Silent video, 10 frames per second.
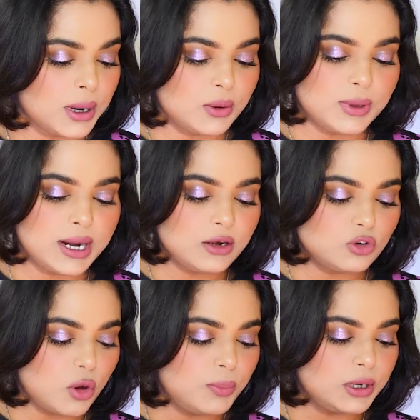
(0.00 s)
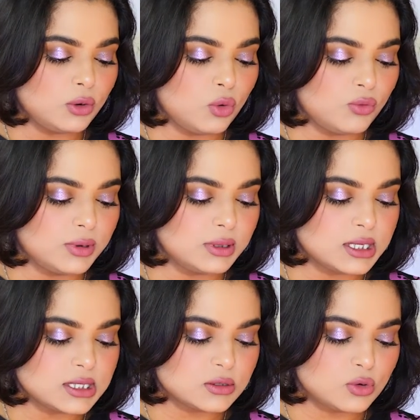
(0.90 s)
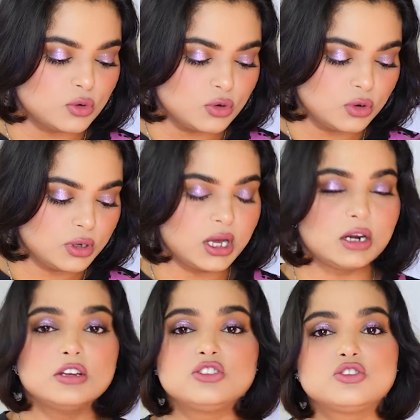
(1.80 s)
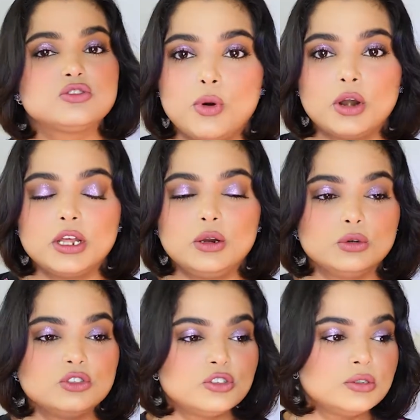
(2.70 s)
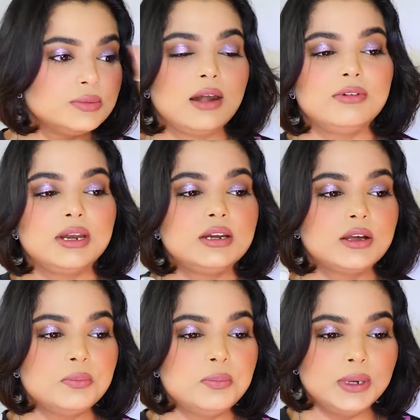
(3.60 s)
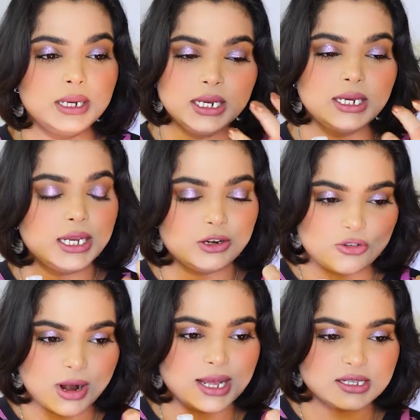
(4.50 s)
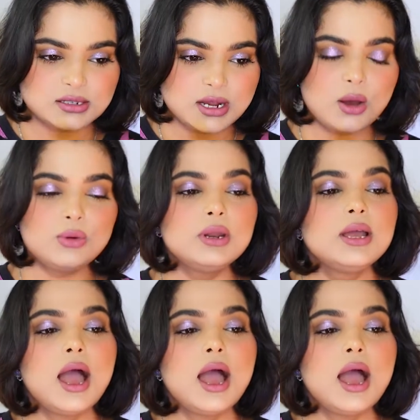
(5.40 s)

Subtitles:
but when I top it over this Coco Nourish body lotion and when it completely dries down,